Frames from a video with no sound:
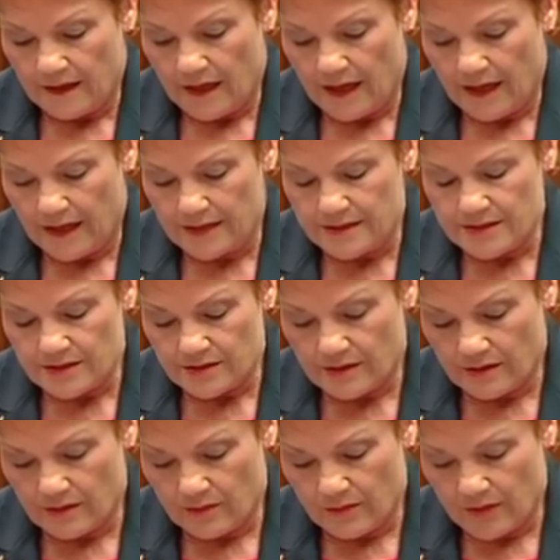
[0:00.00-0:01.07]
and
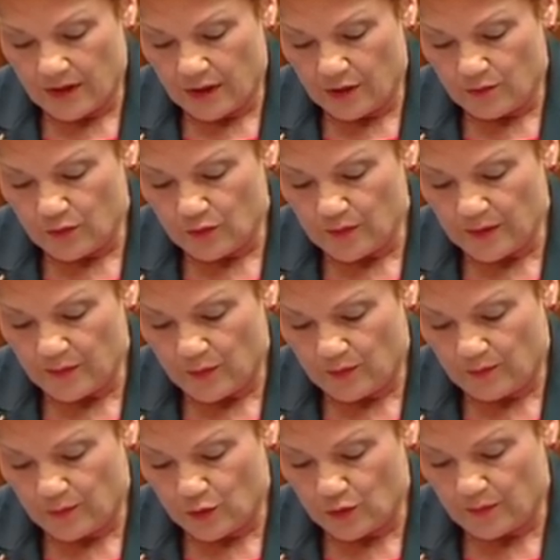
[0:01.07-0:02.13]
it will be
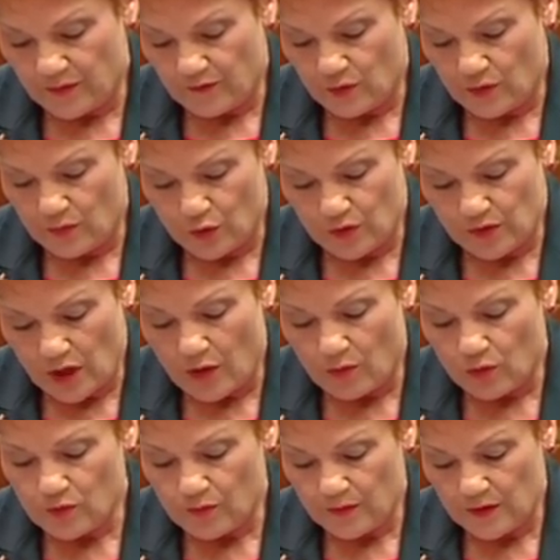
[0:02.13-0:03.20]
brought before the board, and I
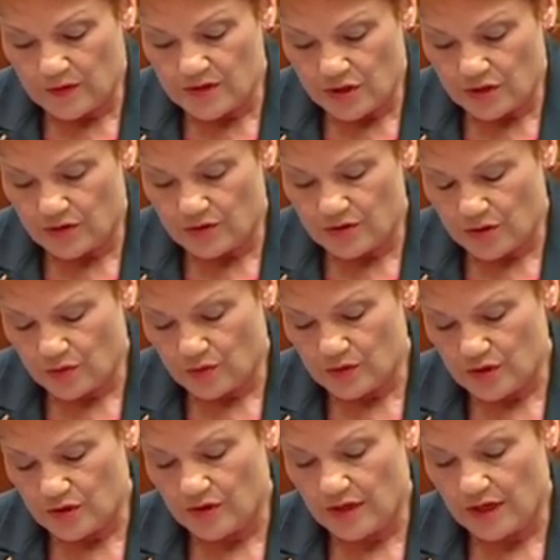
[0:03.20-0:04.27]
will continue to talk
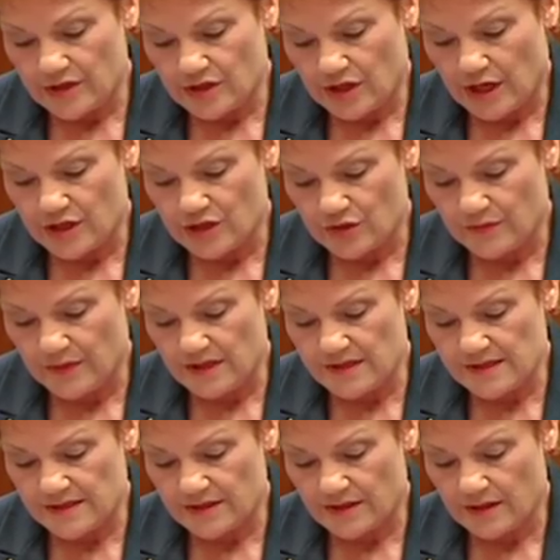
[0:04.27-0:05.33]
to the Education
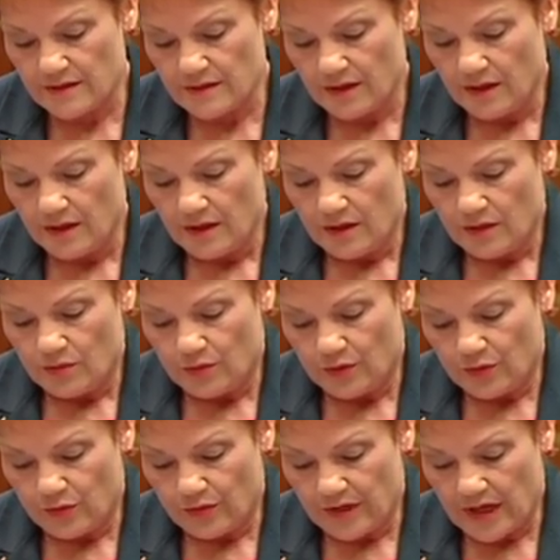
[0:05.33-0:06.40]
Minister
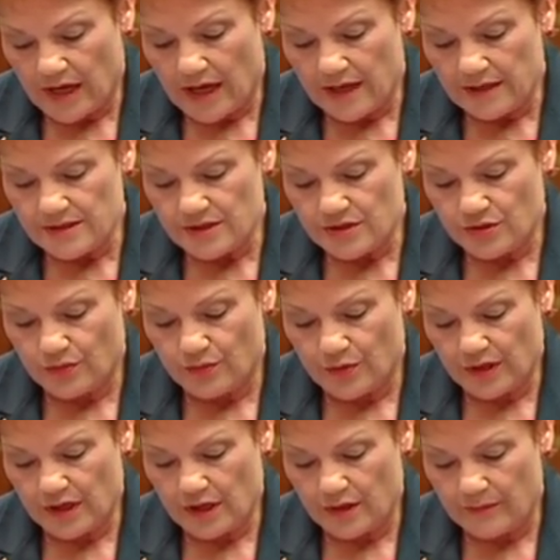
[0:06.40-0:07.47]
with regards to
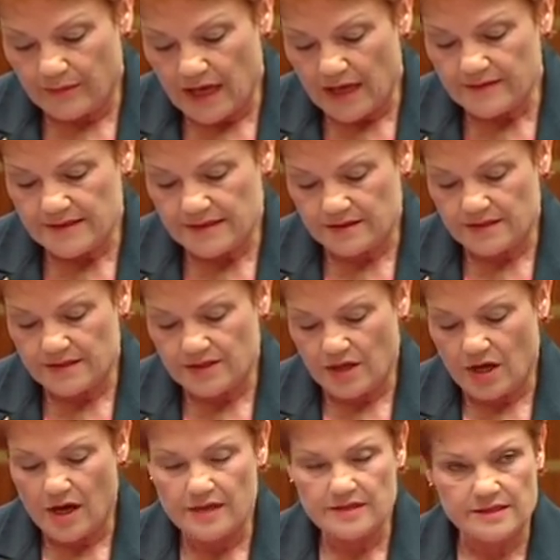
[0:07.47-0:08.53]
bringing in maths and
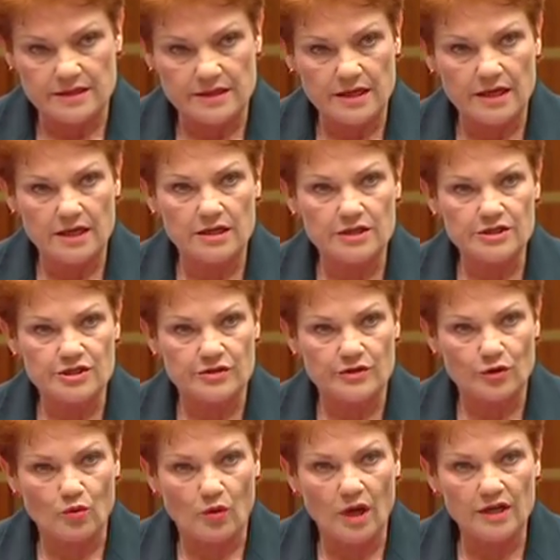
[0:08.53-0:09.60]
science and English and the
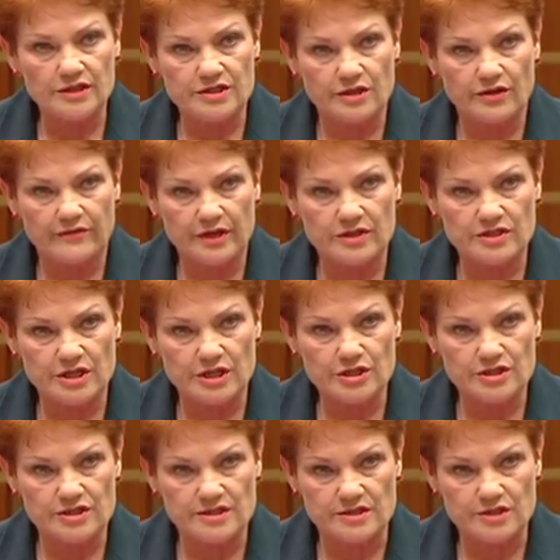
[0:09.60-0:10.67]
quality of our
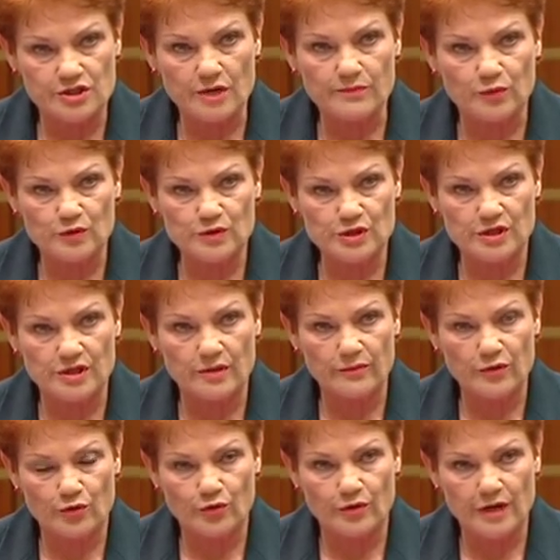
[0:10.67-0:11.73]
teachers and stop pushing them
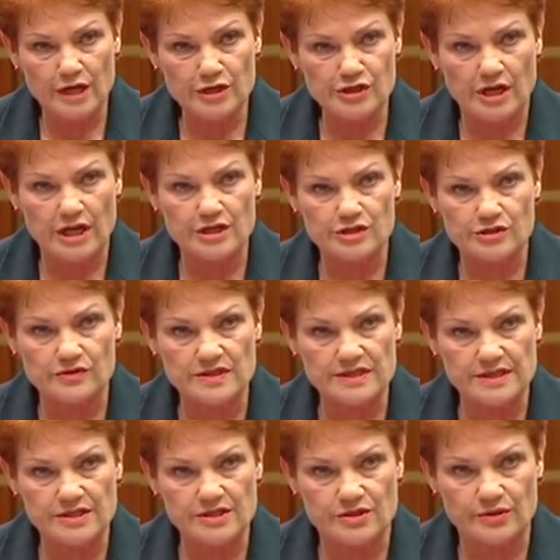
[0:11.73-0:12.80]
through an educational
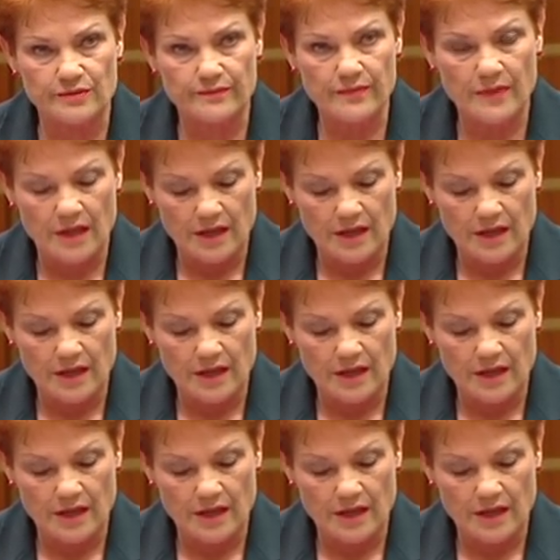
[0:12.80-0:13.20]
system.